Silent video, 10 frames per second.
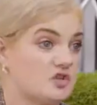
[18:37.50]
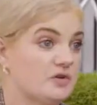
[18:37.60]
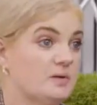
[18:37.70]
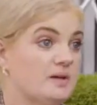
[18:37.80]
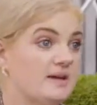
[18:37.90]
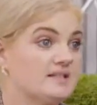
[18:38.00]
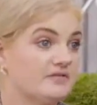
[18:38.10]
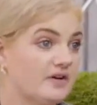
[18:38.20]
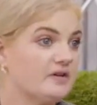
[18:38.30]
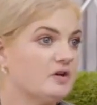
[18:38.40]
true. He makes a
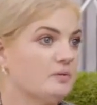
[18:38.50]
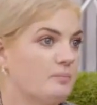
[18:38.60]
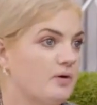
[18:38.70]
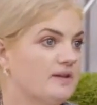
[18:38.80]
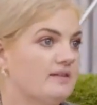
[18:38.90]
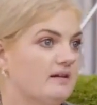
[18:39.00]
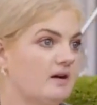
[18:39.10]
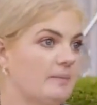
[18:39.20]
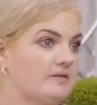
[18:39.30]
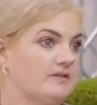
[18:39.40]
very good point
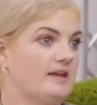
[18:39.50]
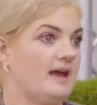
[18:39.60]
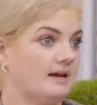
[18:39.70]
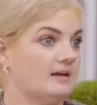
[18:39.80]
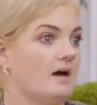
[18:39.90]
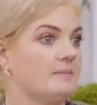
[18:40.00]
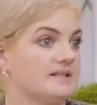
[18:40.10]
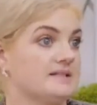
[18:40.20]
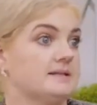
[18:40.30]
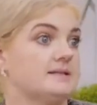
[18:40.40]
there about the
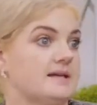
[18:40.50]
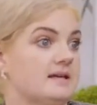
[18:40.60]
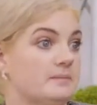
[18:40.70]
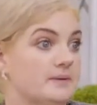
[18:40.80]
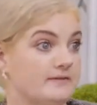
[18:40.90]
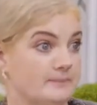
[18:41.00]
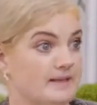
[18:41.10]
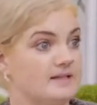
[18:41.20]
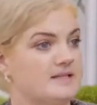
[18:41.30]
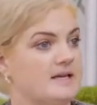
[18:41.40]
economic
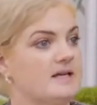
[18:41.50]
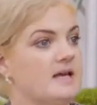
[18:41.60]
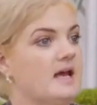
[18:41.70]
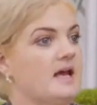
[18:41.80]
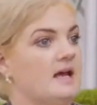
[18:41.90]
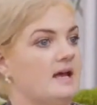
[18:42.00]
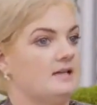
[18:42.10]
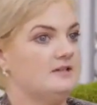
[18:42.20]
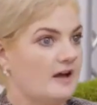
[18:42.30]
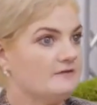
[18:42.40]
sustainability,
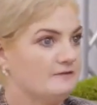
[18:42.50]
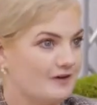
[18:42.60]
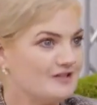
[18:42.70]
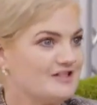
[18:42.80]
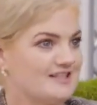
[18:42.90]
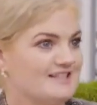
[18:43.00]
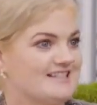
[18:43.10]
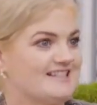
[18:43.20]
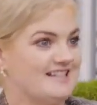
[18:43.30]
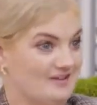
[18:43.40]
not
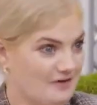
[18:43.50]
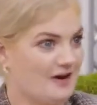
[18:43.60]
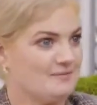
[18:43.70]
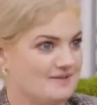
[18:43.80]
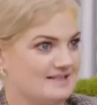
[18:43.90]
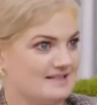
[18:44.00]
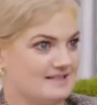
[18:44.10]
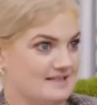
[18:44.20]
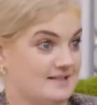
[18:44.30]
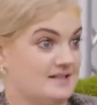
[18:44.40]
versus the environmental
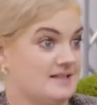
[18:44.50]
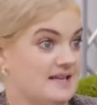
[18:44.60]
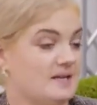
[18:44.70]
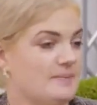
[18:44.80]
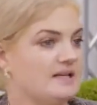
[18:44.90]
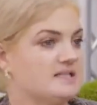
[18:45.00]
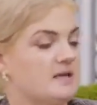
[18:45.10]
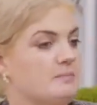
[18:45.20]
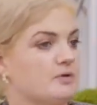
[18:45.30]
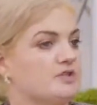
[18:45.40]

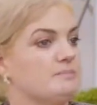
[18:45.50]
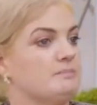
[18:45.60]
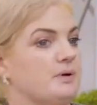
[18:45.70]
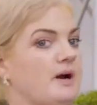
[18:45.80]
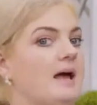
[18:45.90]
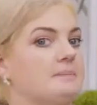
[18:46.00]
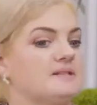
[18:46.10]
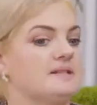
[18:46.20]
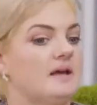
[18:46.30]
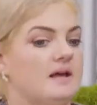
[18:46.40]
sustainability, but
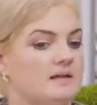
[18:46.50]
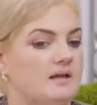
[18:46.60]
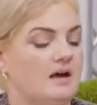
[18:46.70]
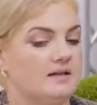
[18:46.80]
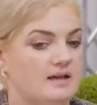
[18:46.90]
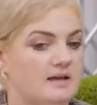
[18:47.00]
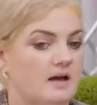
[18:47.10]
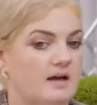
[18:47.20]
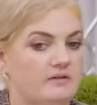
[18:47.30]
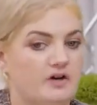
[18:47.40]
perhaps I think
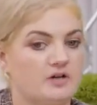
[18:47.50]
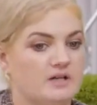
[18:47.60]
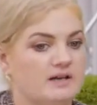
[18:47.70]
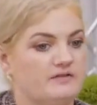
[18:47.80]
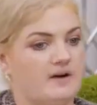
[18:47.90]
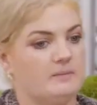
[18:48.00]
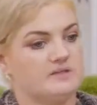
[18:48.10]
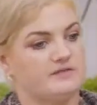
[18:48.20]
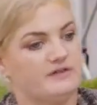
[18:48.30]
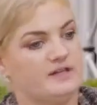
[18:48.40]
I've heard a lot of
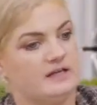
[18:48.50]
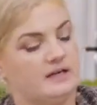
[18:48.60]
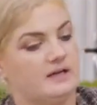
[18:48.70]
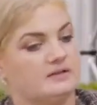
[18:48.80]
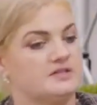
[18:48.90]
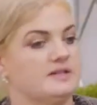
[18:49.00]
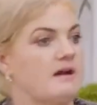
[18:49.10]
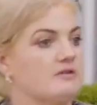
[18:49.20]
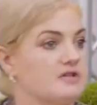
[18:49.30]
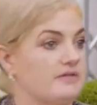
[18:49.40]
farmers feel there's a
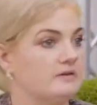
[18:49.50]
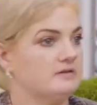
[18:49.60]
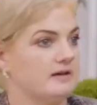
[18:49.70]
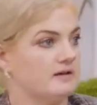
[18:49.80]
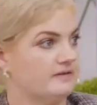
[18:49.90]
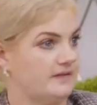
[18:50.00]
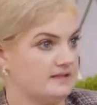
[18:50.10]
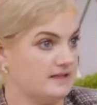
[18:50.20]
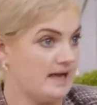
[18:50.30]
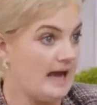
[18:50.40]
narrative out there
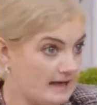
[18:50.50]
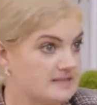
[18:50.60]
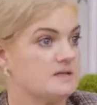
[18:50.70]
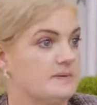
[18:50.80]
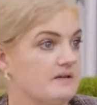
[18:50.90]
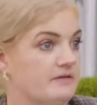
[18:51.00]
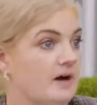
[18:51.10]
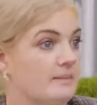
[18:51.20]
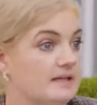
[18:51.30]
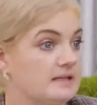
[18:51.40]
that it has to be
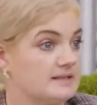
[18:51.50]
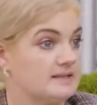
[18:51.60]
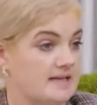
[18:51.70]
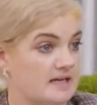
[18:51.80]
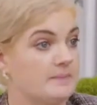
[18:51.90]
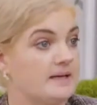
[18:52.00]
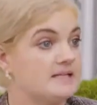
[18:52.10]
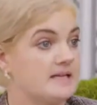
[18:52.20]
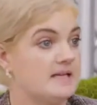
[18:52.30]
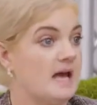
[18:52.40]
environmental
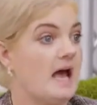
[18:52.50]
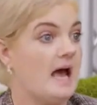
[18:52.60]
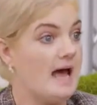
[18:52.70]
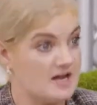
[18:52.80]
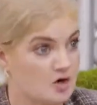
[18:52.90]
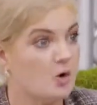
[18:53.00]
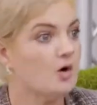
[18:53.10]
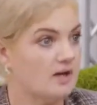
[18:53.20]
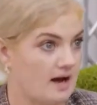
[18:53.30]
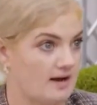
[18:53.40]
sustainability at
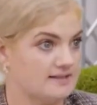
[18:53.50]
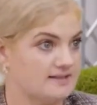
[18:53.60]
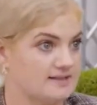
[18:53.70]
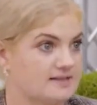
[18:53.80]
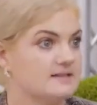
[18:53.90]
all costs.